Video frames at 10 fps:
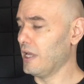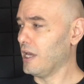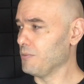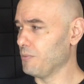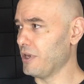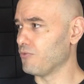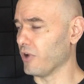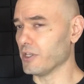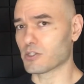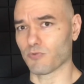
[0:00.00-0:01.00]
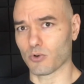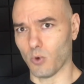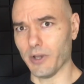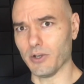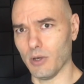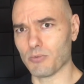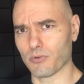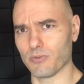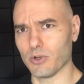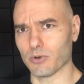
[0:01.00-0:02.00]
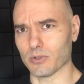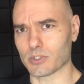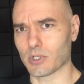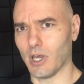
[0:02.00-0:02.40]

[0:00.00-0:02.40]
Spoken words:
MMA fights for quite a number of years.